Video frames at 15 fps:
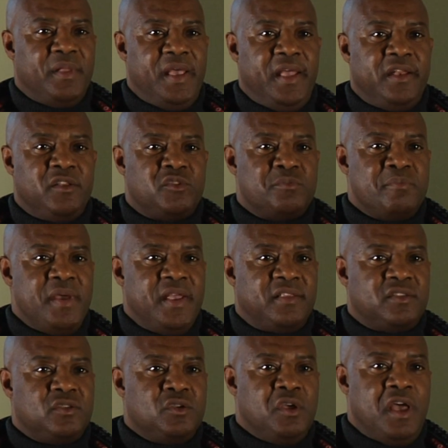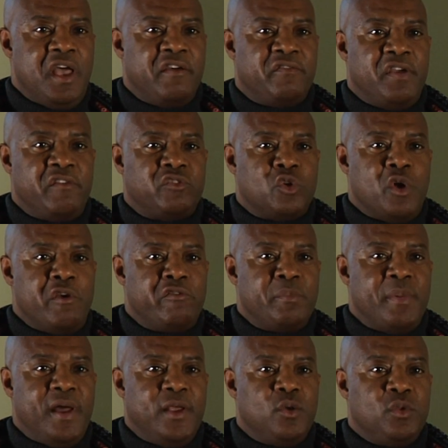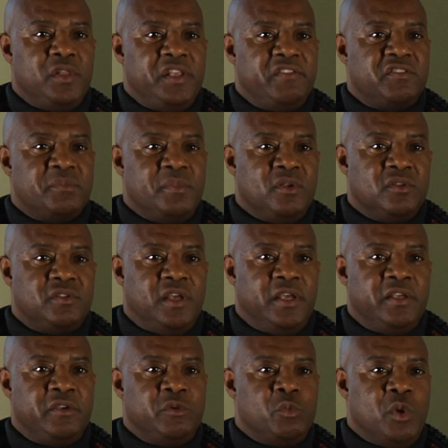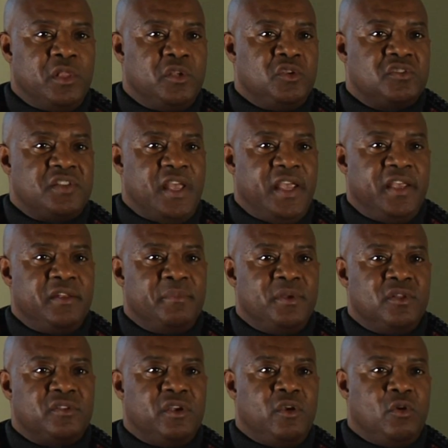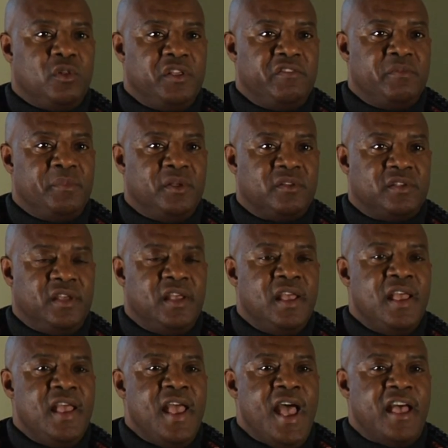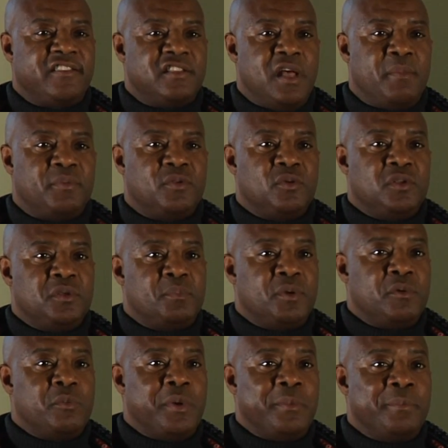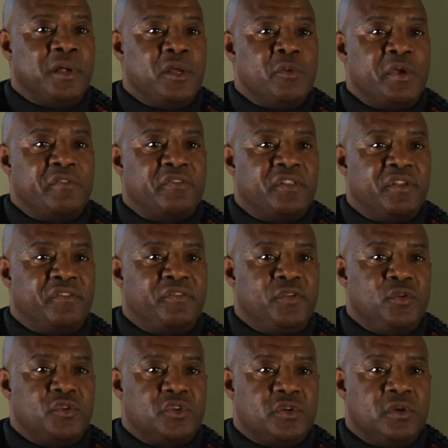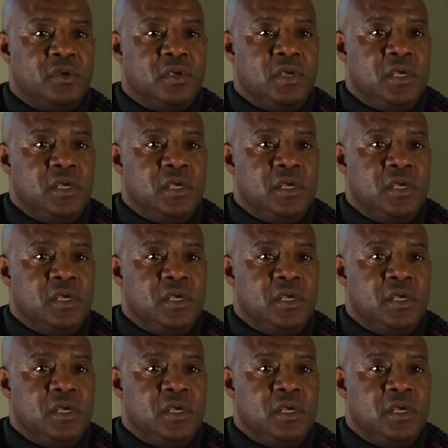plan is meant to have so everybody who leaves the military, whether you stay in the military or leave the military, has an opportunity to put money away for their future